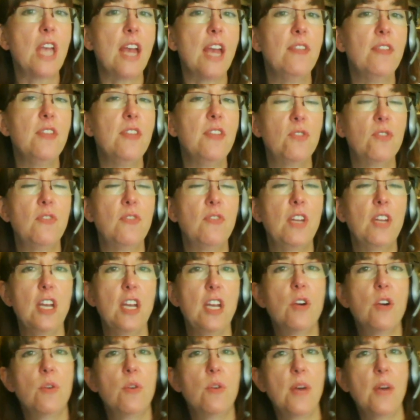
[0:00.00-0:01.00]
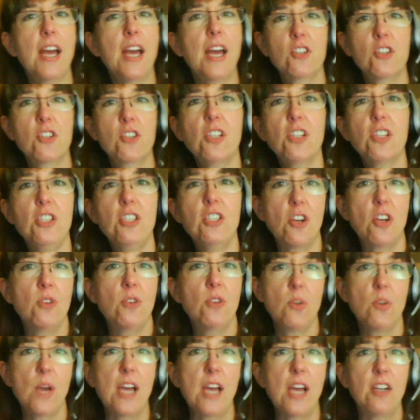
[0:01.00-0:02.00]
and this video actually
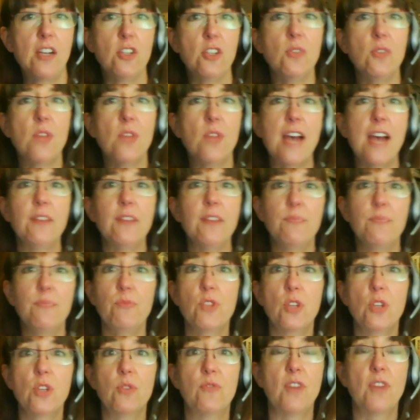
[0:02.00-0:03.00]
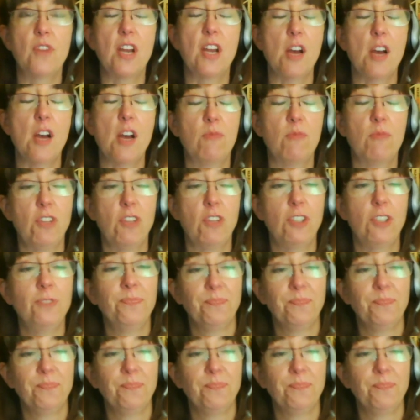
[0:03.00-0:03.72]
shows you how to do that, so it's very helpful.